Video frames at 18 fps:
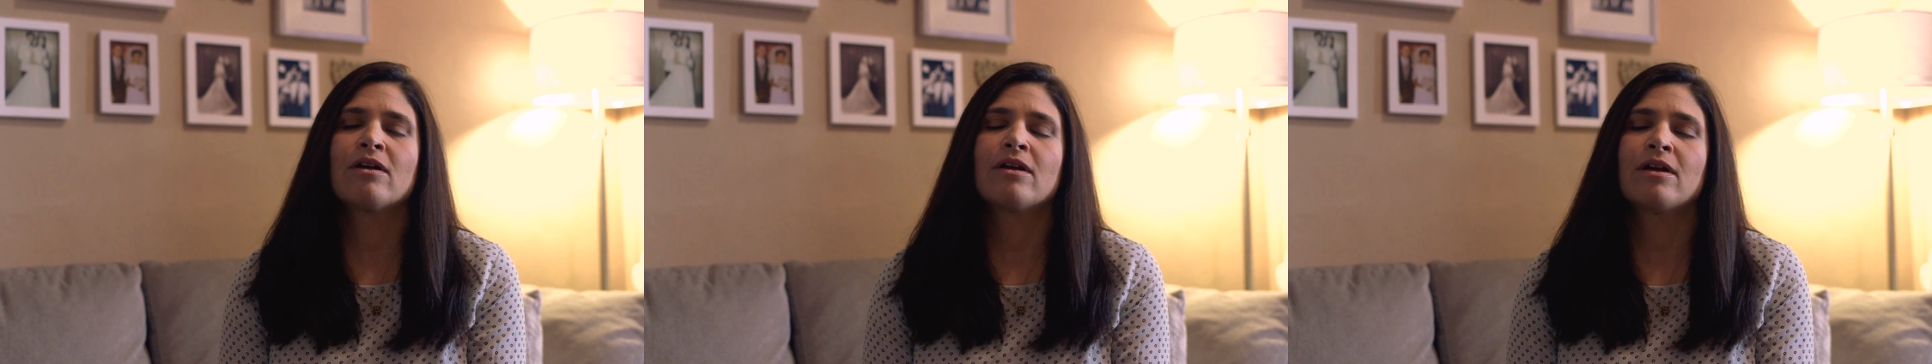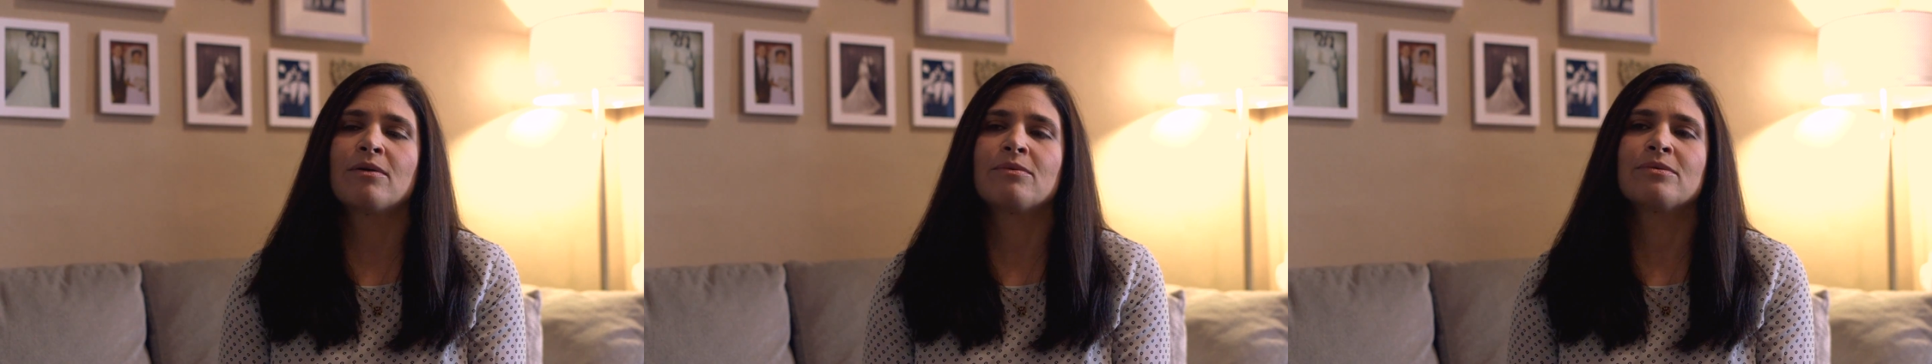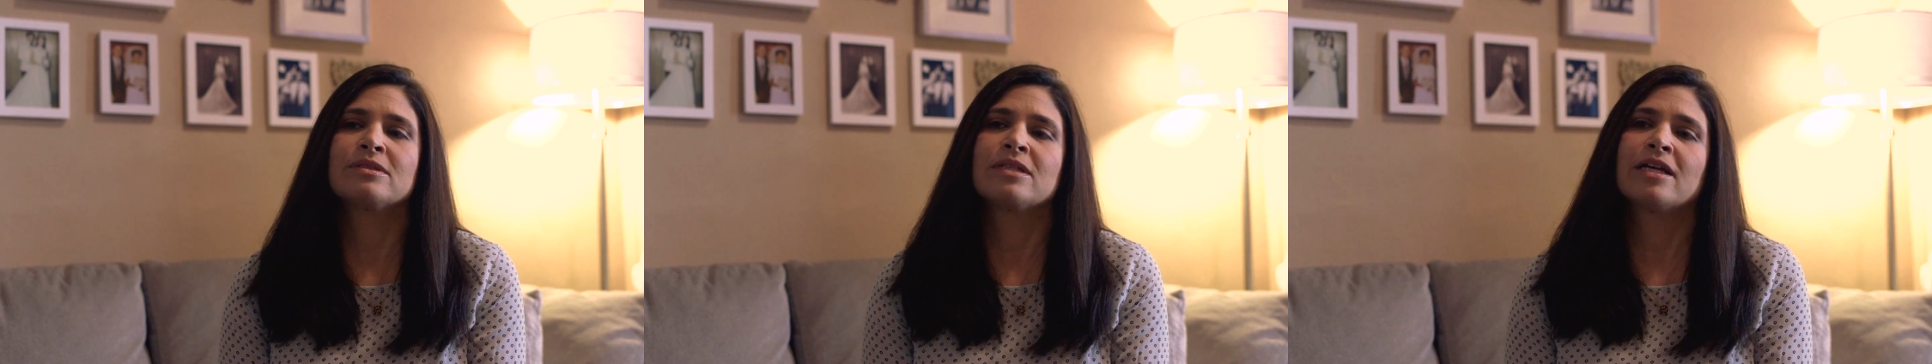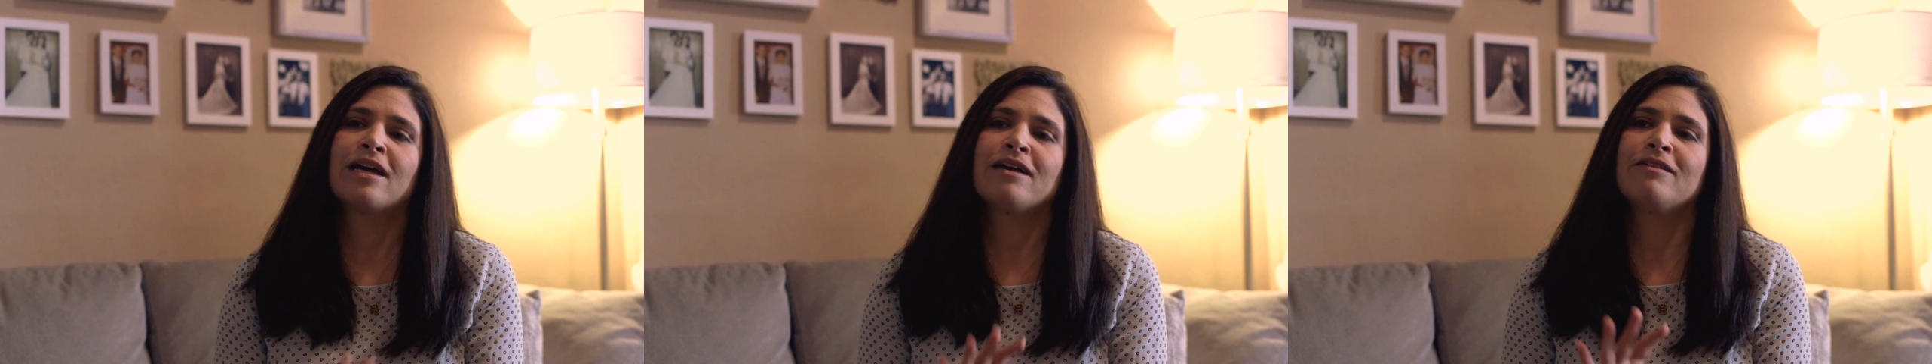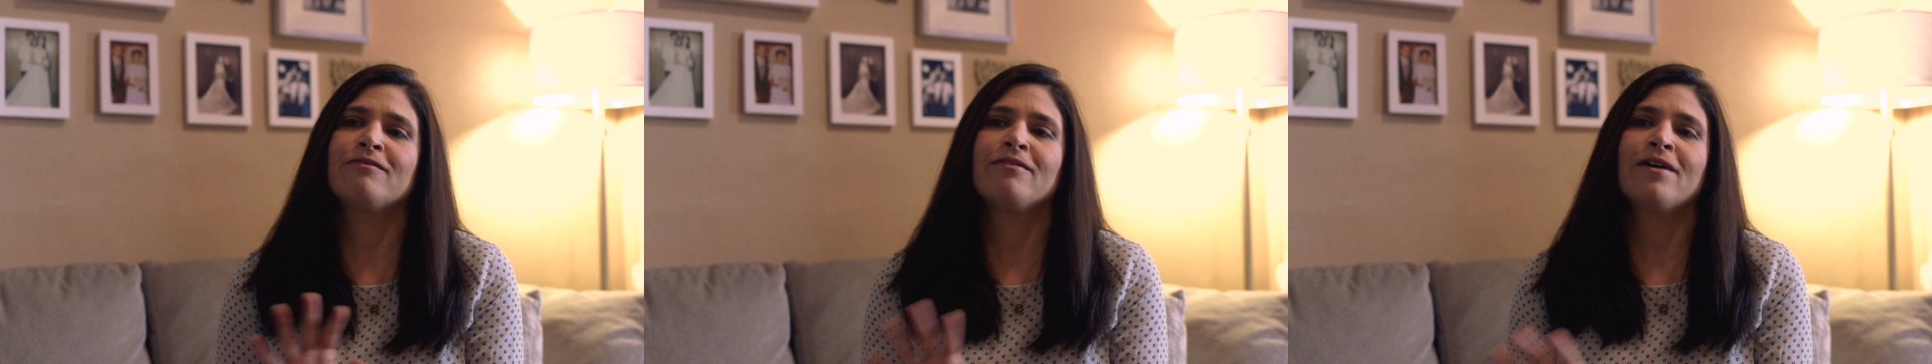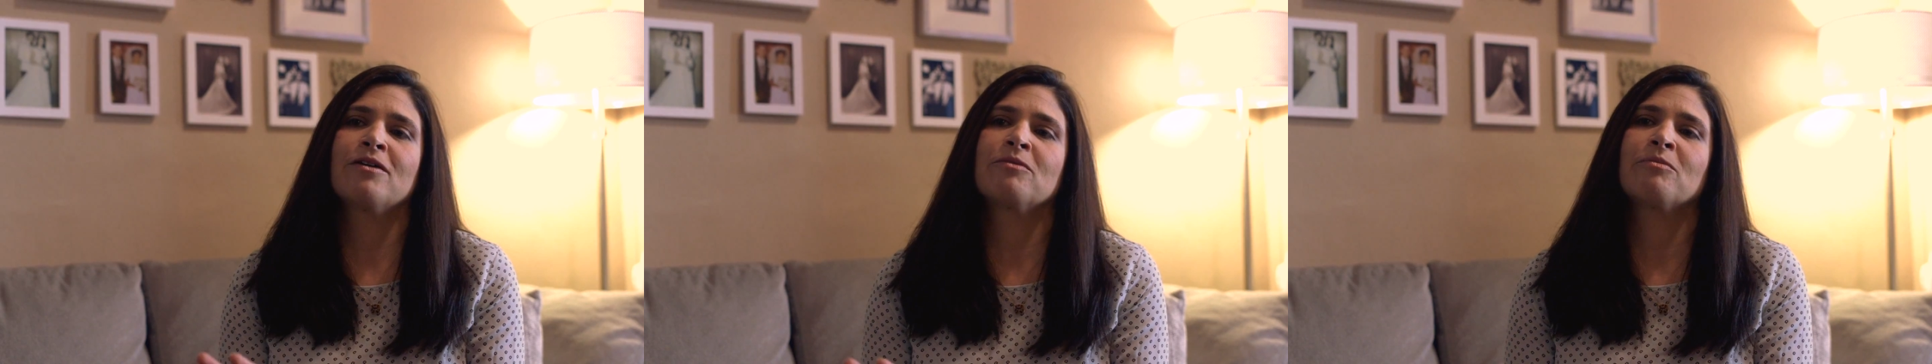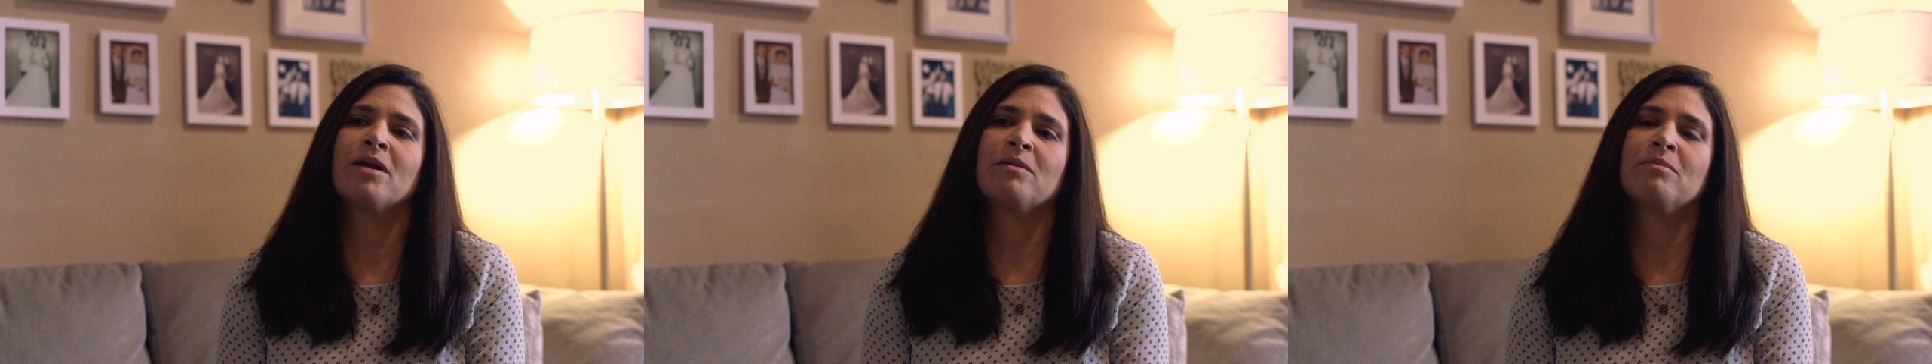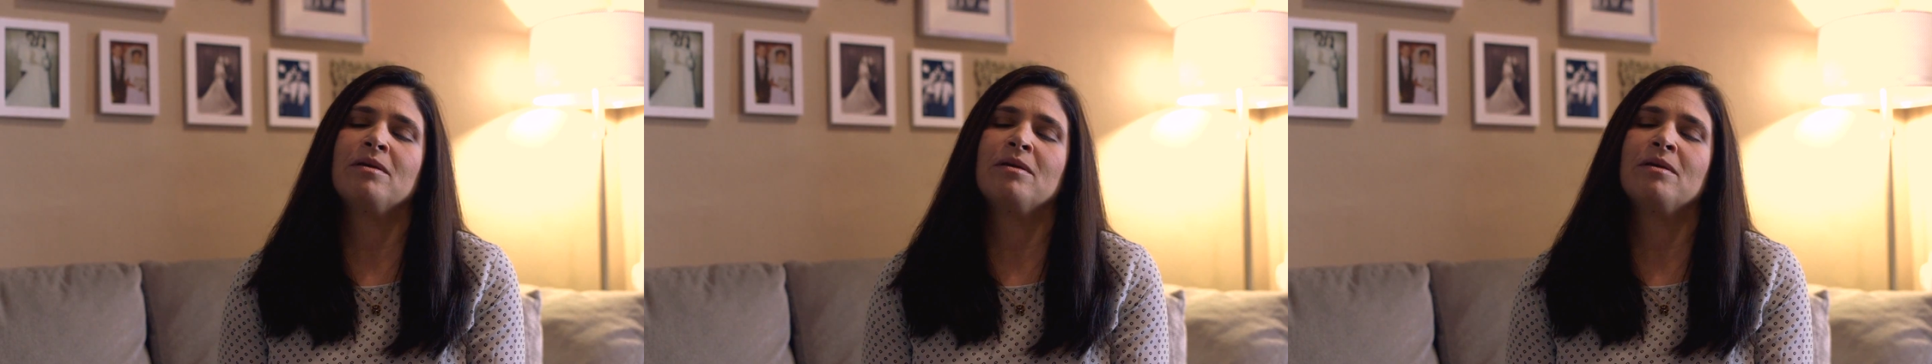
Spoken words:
it was like I'd found my